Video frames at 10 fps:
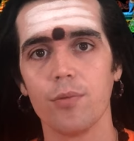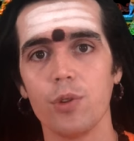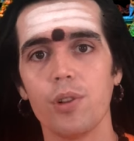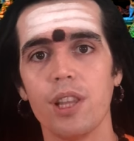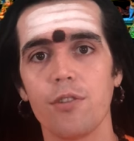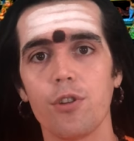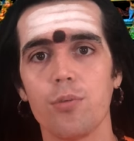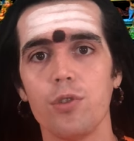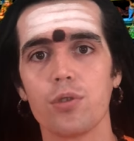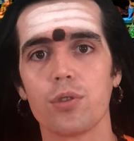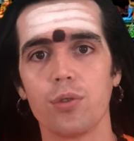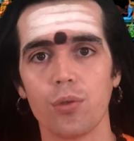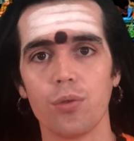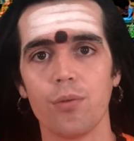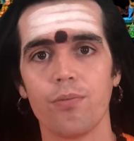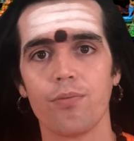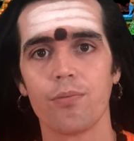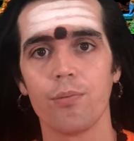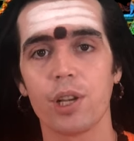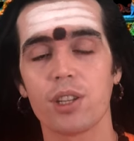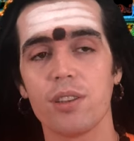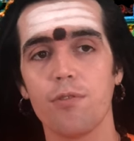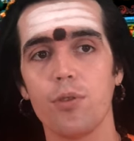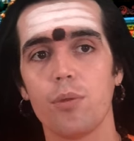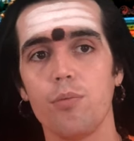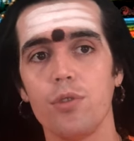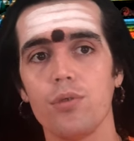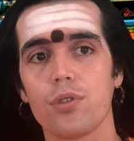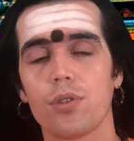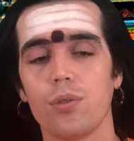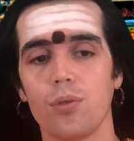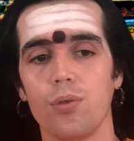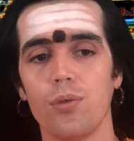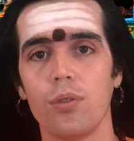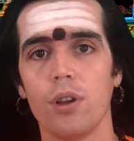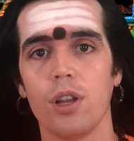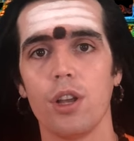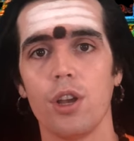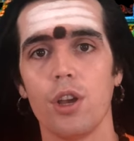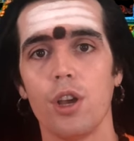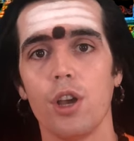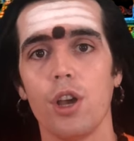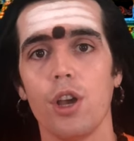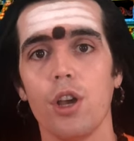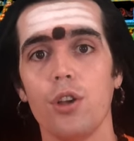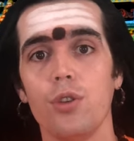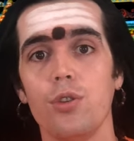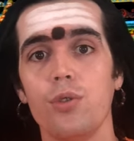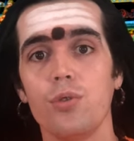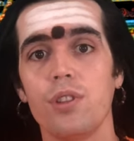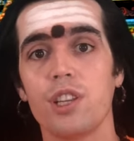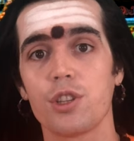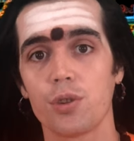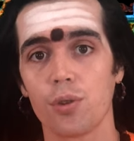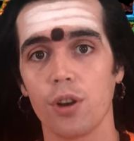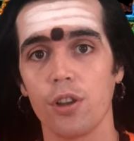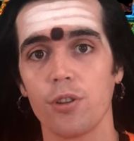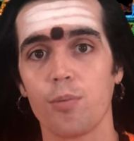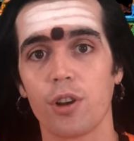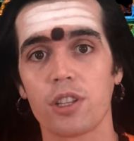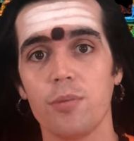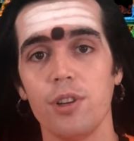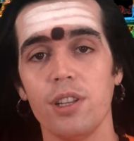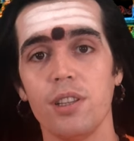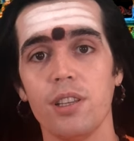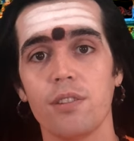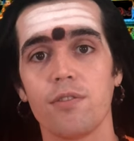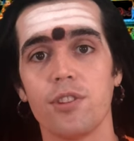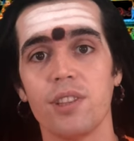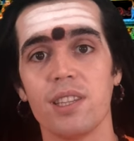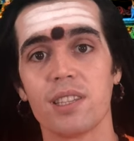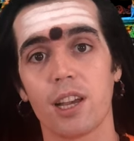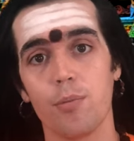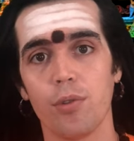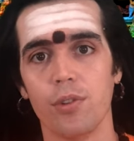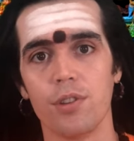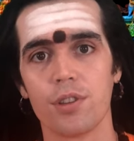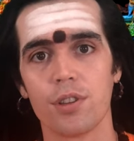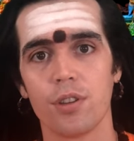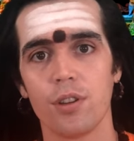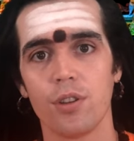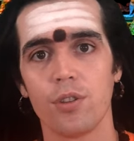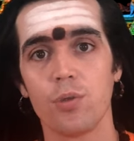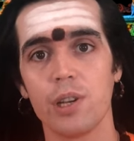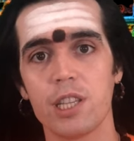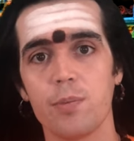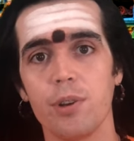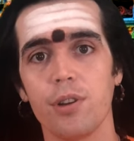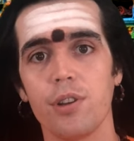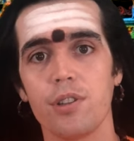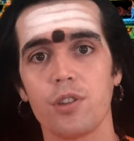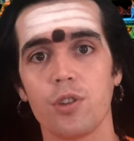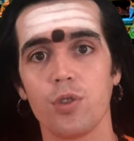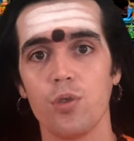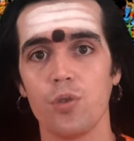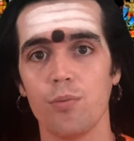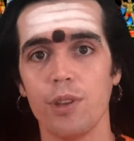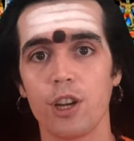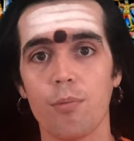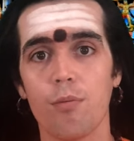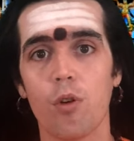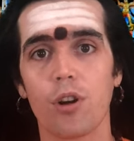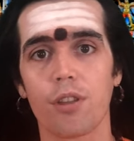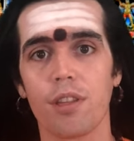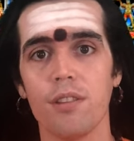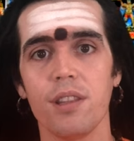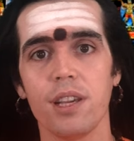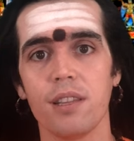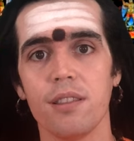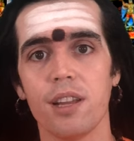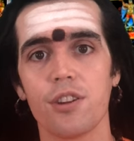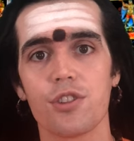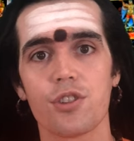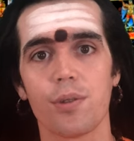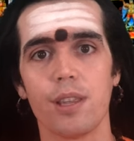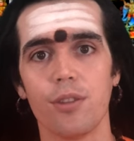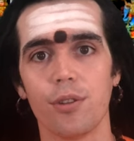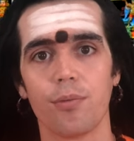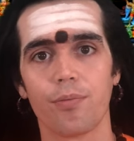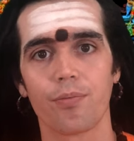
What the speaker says: you will never abuse a guru, Because if you abuse a guru, you destroy the possibility of the disciples to experience, to become more authentic in their surrender.